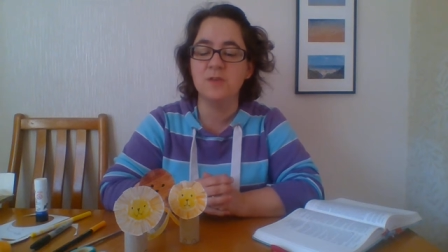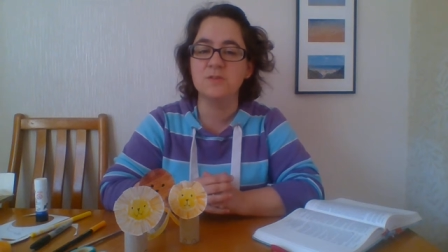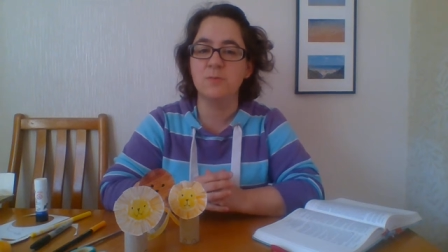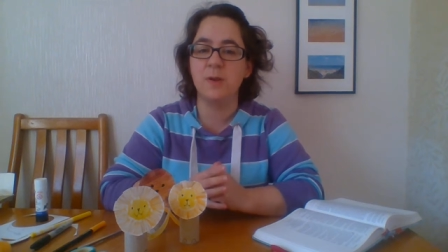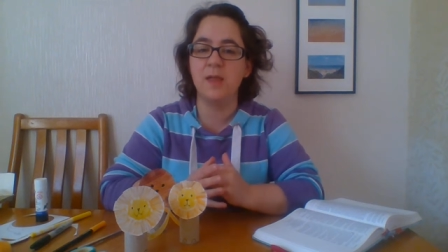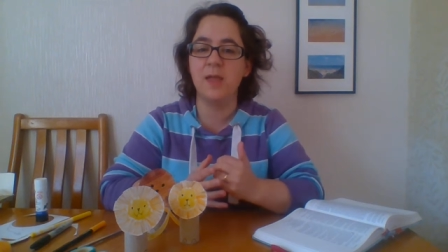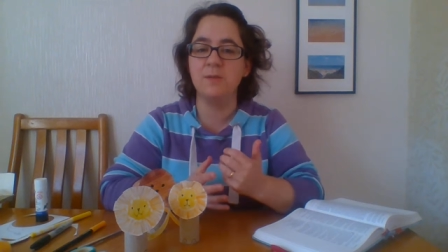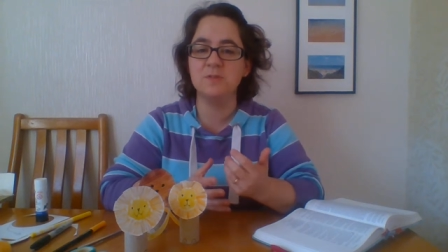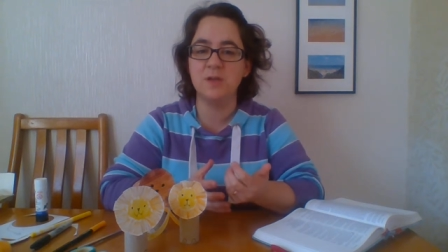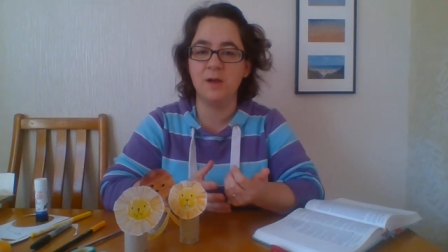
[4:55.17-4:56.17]
So when it
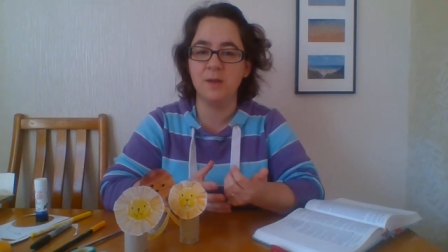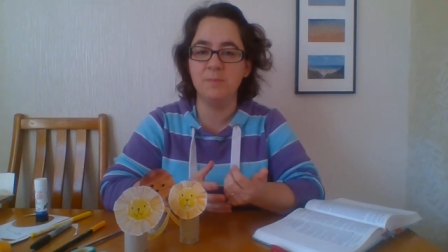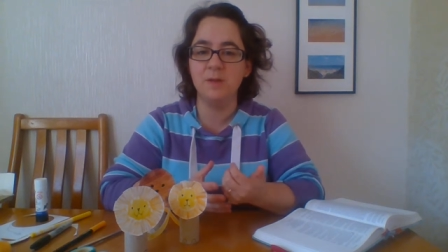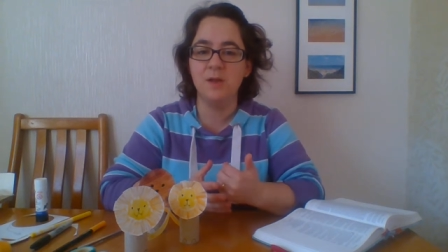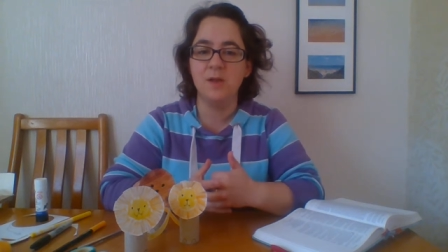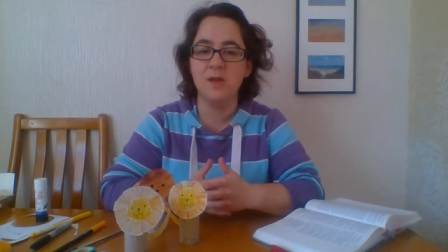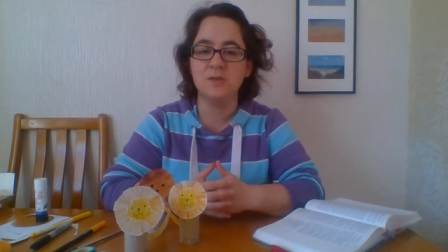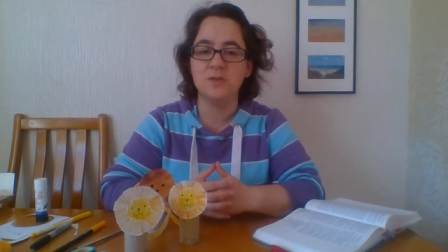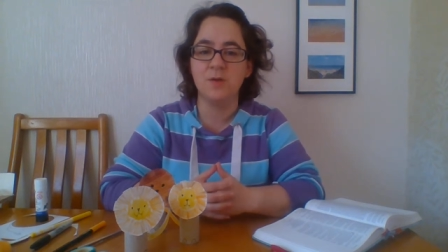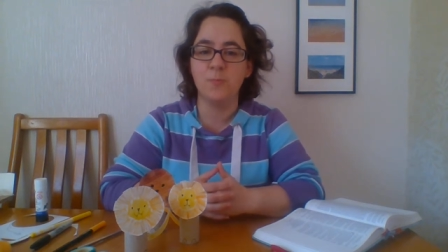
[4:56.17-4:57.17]
came time
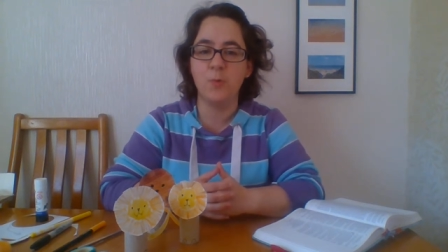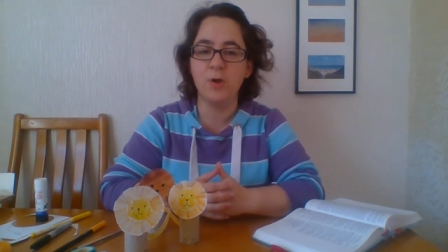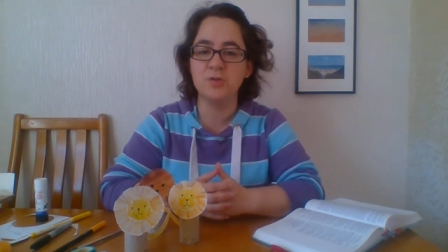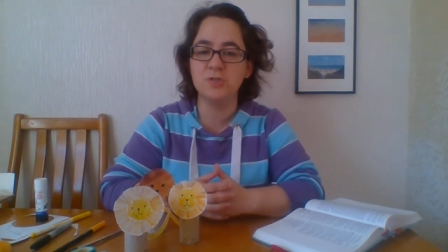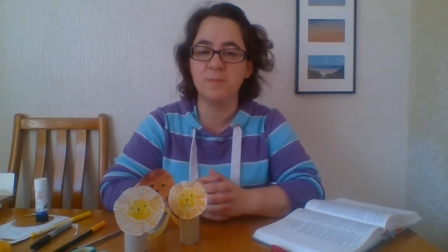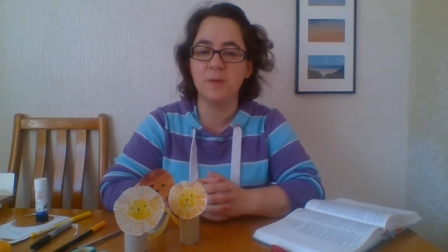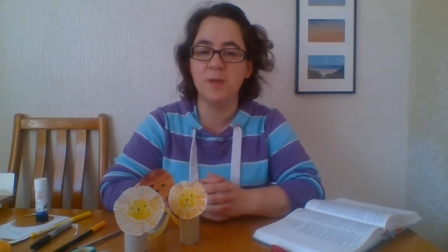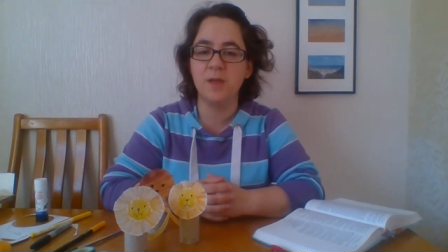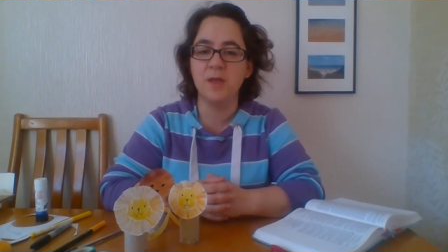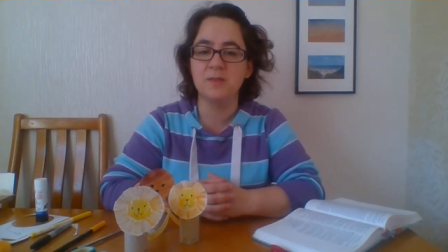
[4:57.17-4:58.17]
to worship
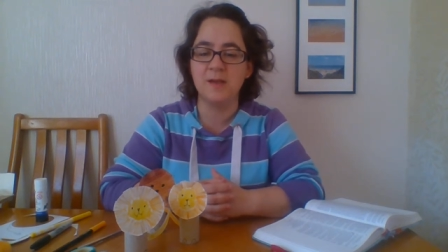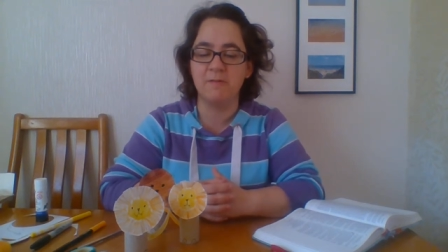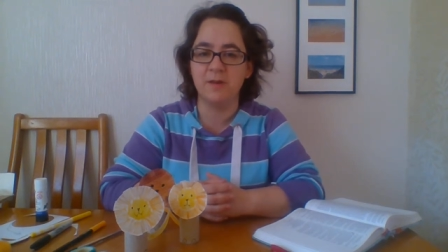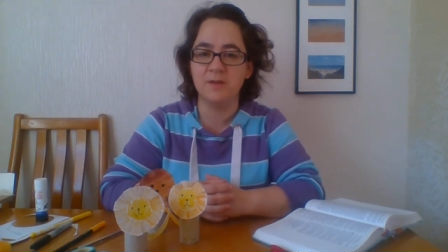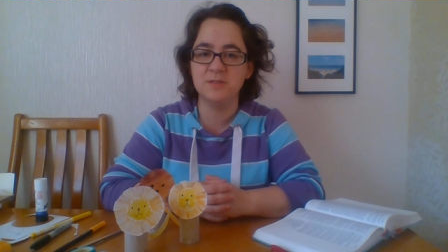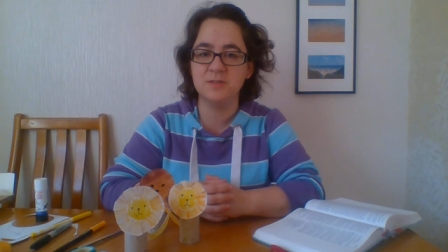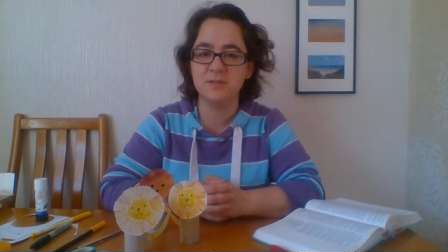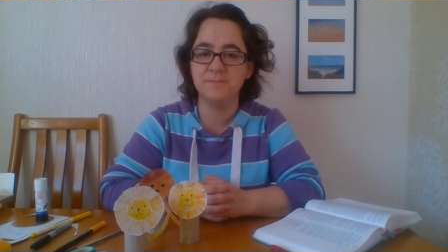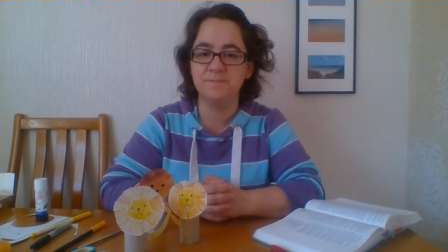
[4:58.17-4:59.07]
Darius,